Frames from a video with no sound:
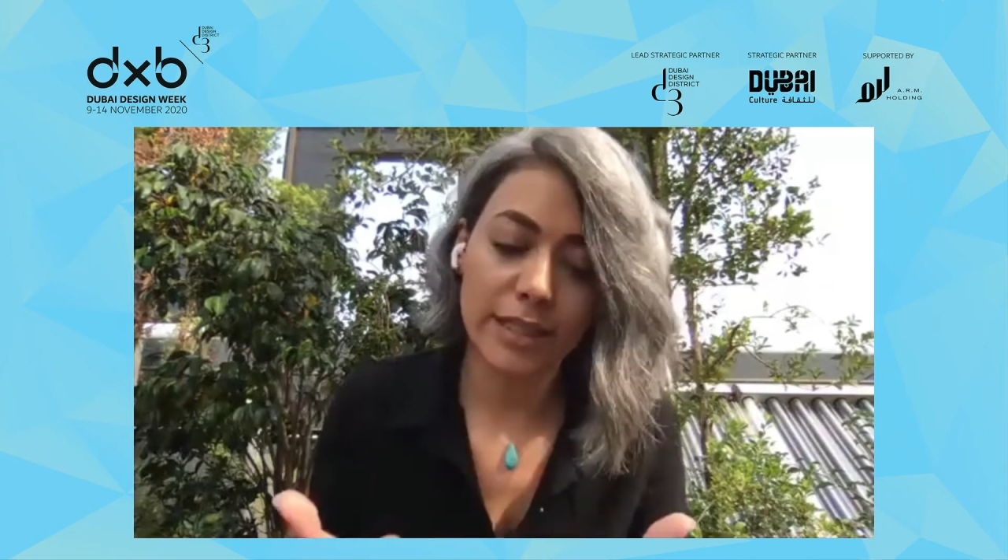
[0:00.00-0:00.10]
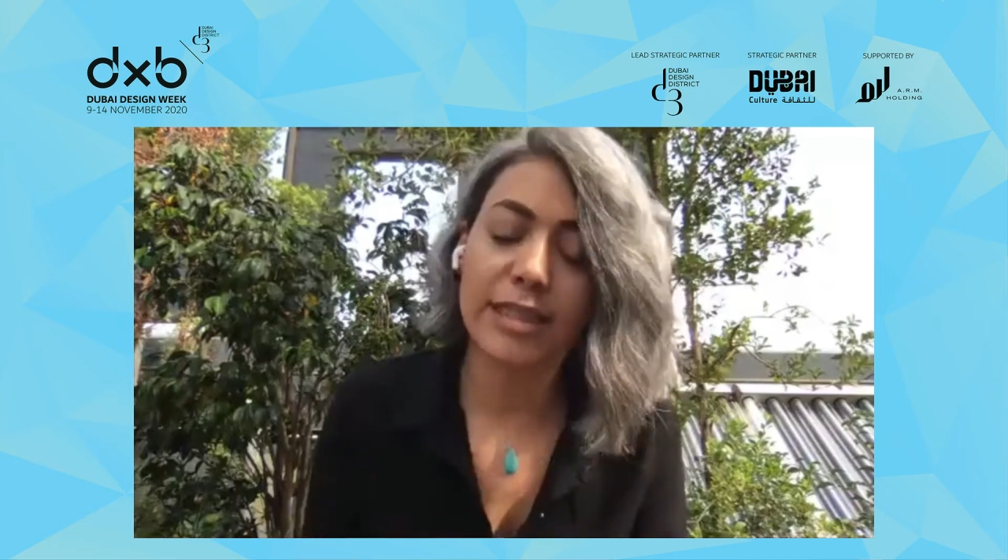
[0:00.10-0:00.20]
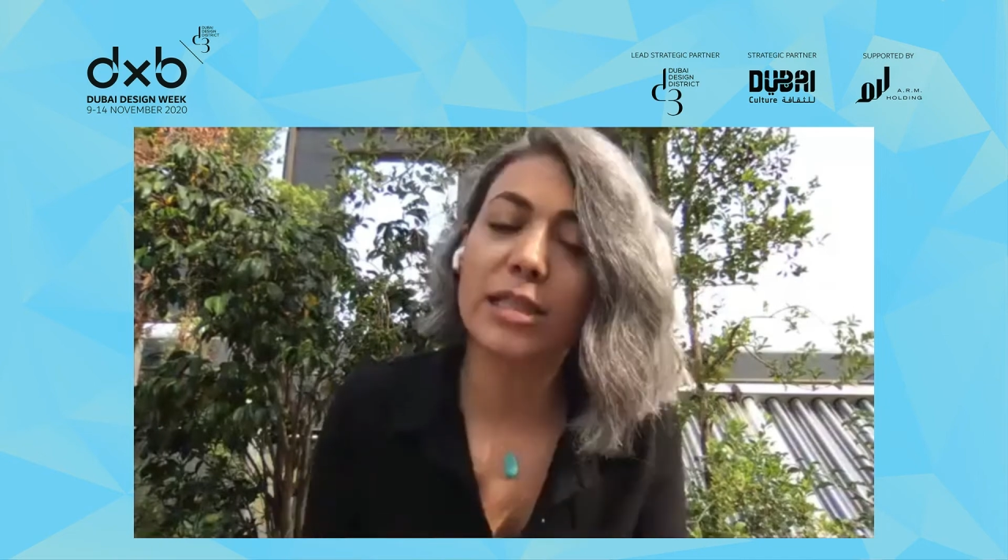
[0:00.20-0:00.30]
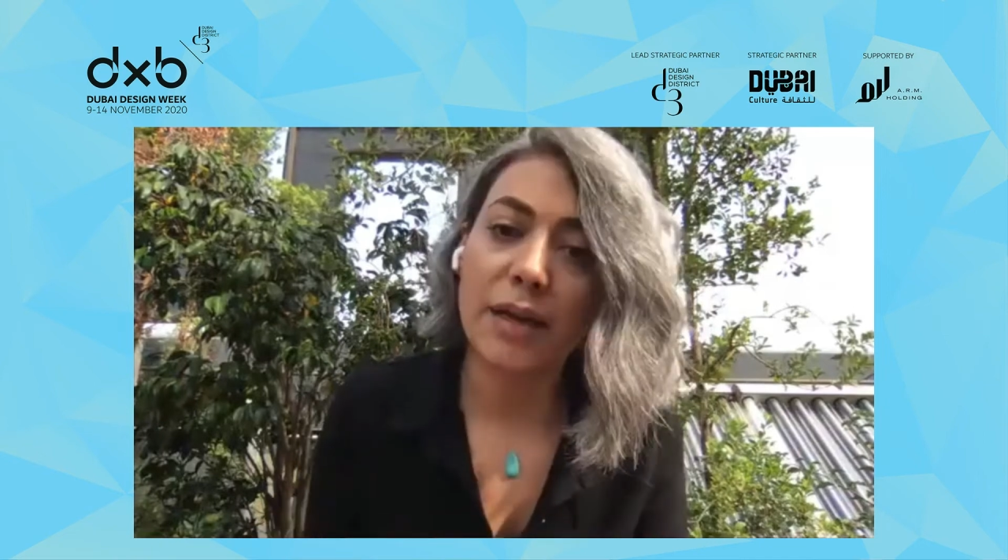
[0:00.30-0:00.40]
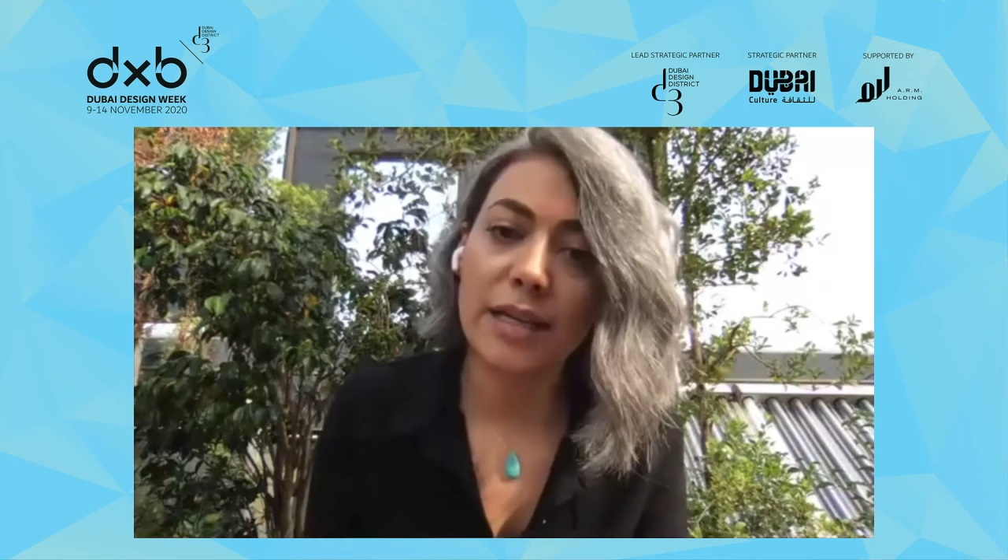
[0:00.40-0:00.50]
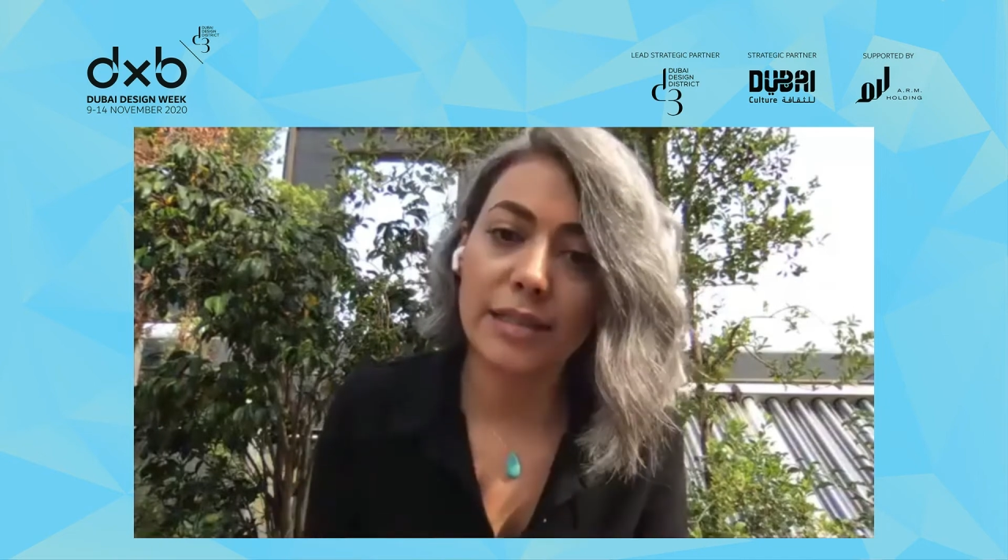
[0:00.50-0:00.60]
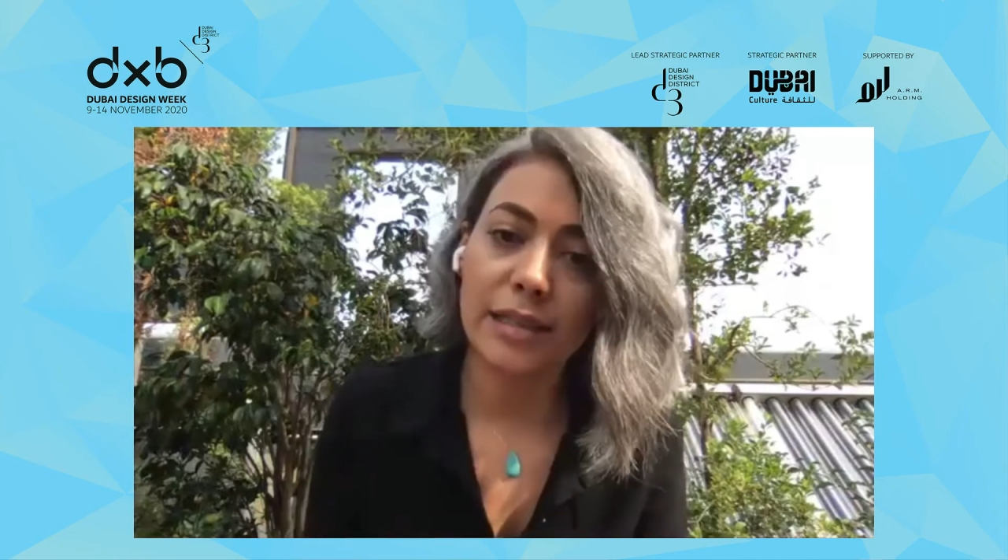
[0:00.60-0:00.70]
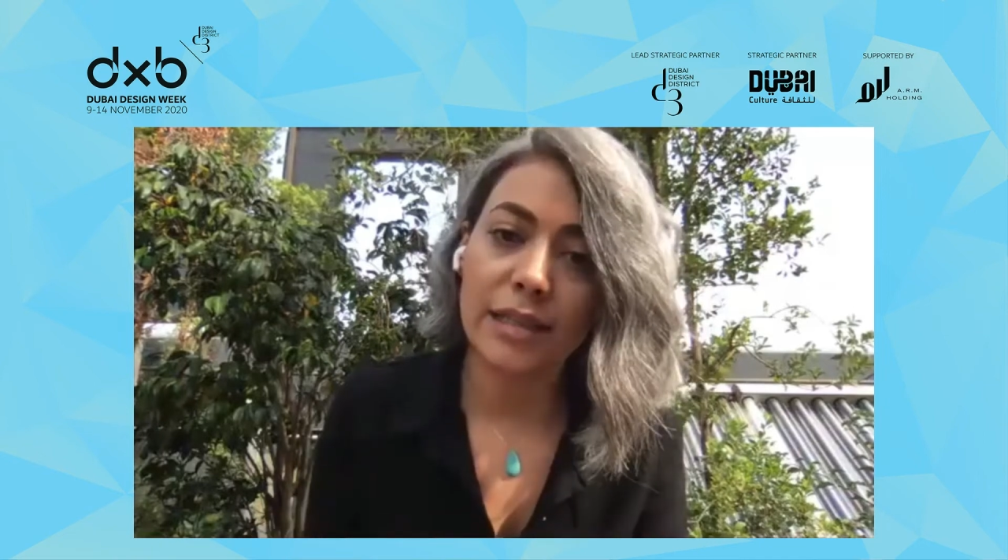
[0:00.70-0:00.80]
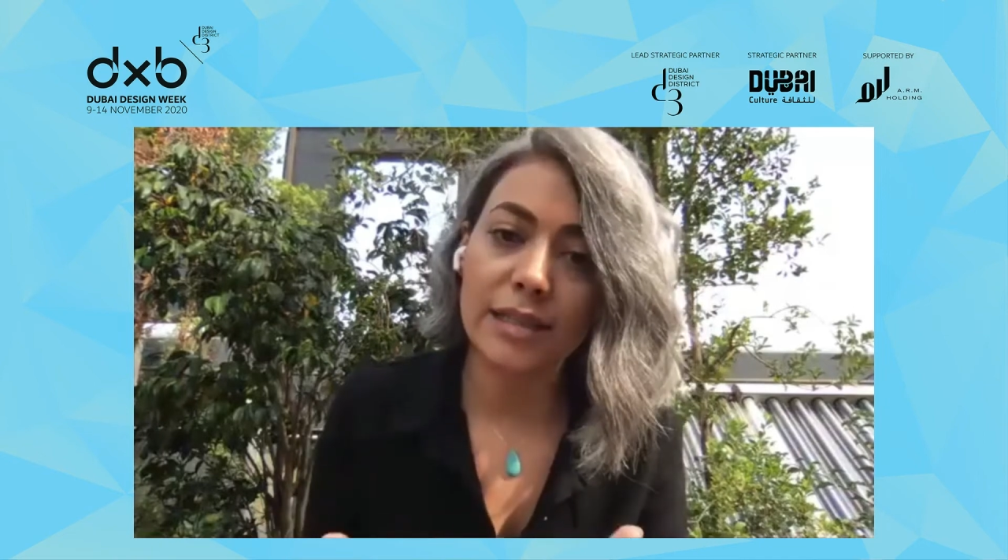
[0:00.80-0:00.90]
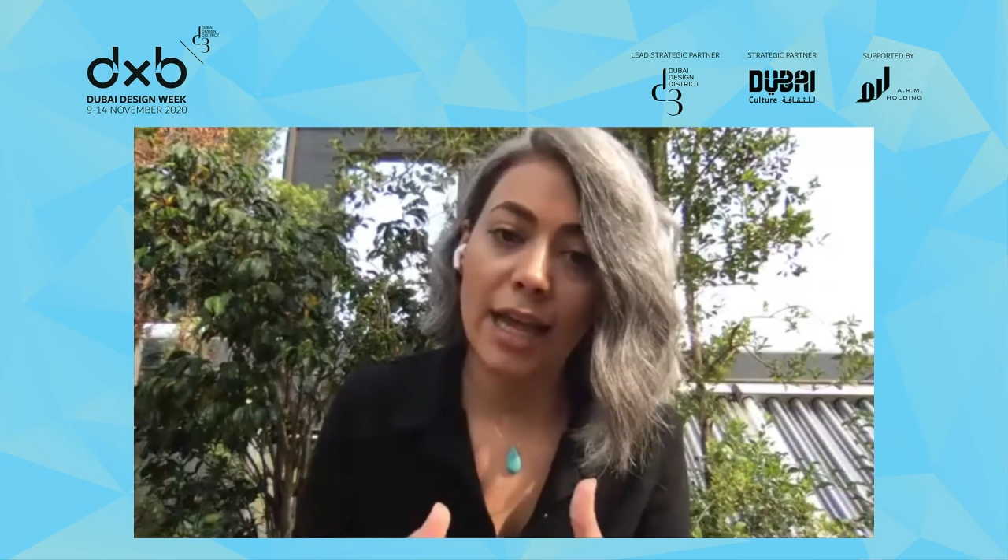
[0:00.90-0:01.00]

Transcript: these spaces,